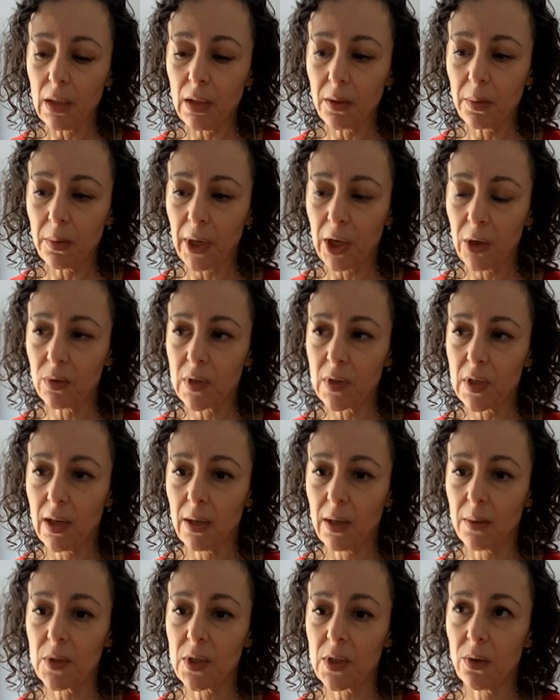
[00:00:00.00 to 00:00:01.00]
in the Mountain
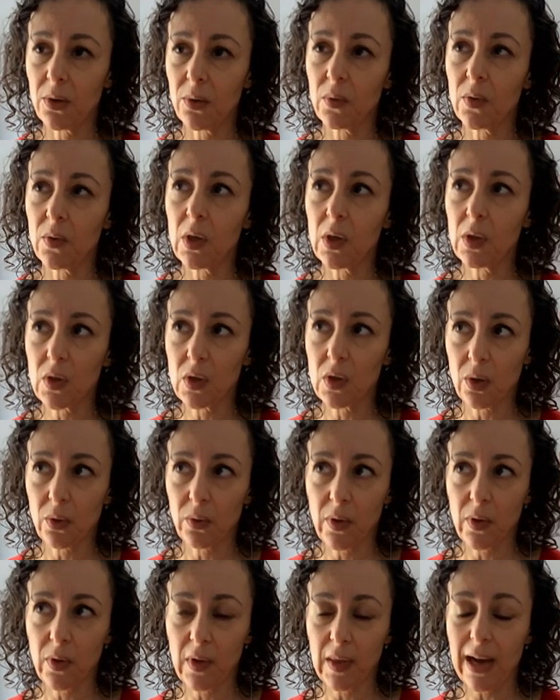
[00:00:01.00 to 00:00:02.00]
time zone,
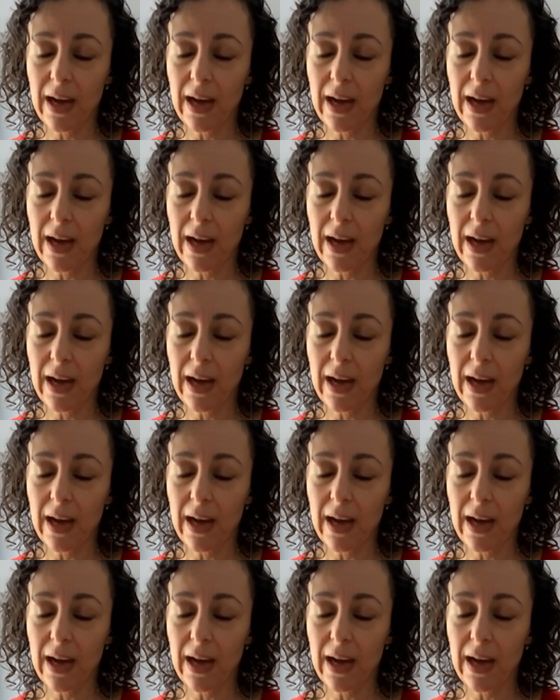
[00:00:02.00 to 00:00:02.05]
so